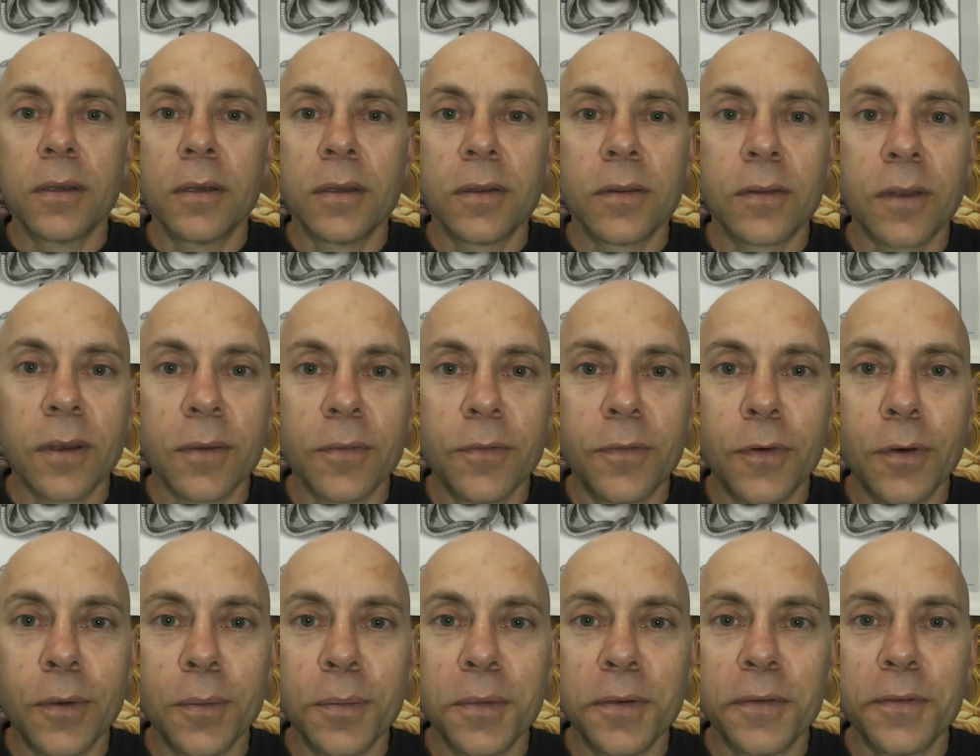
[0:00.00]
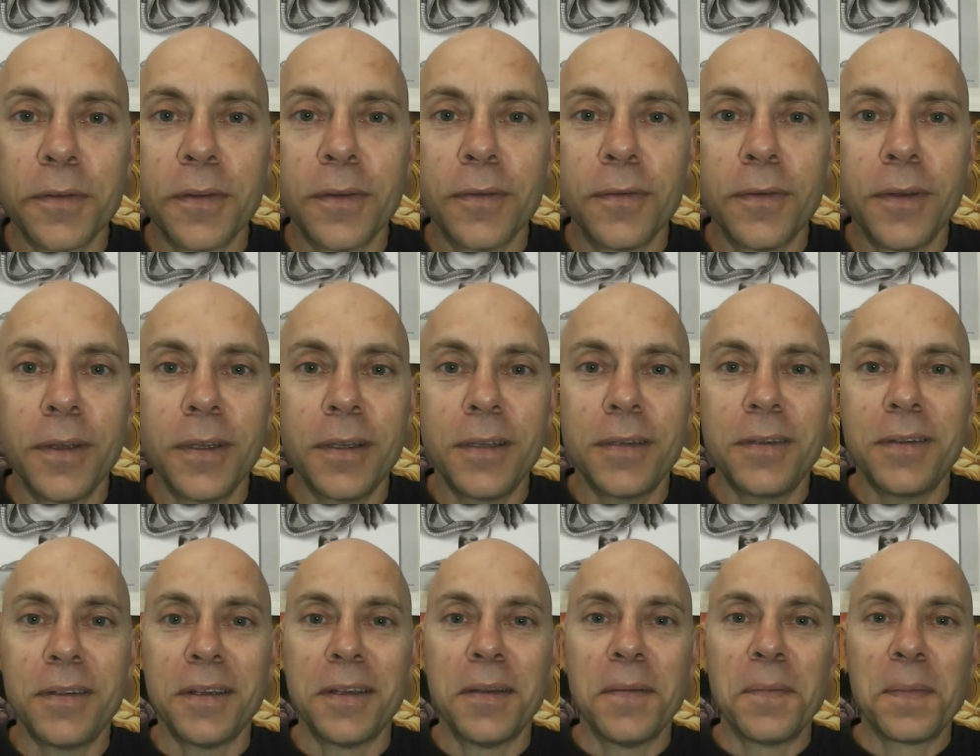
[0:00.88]
some form of
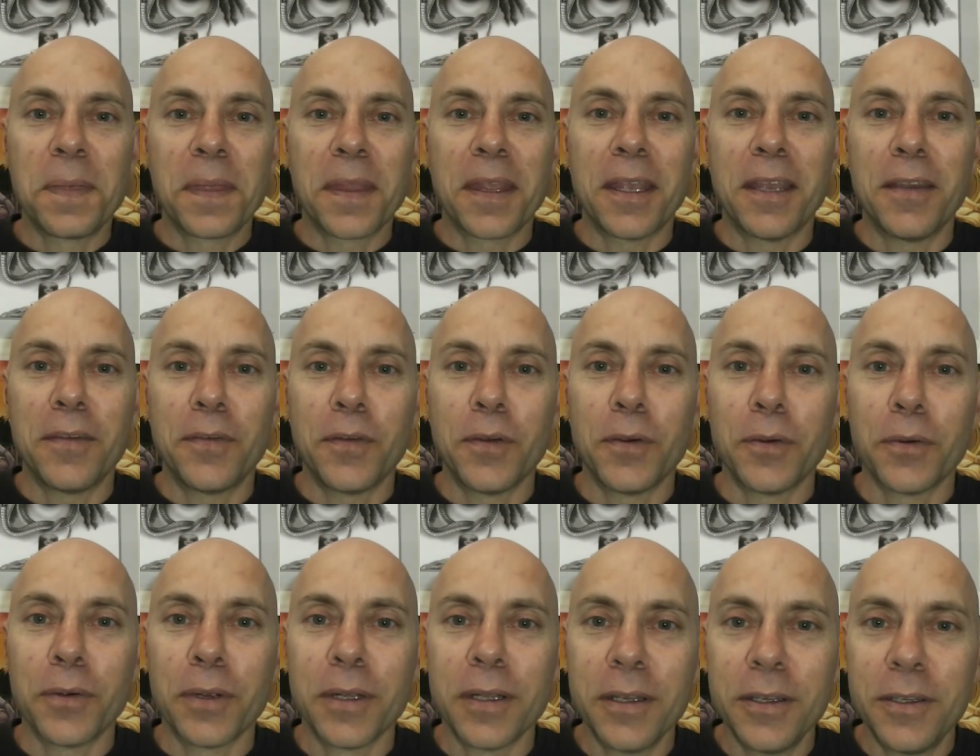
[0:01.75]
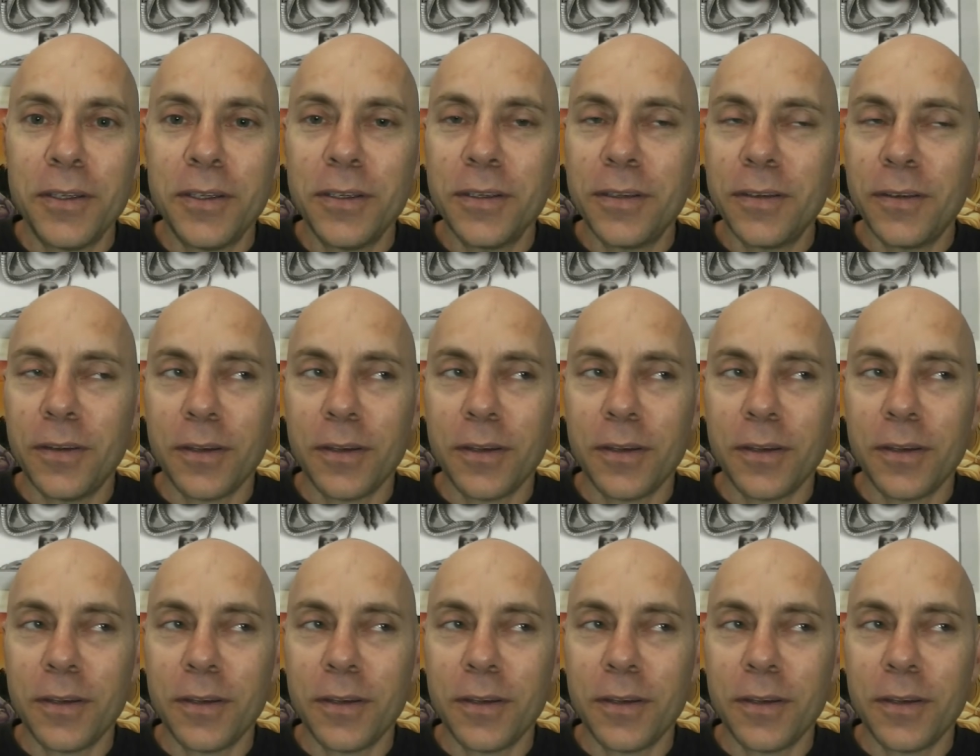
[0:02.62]
divinity. If you're religious,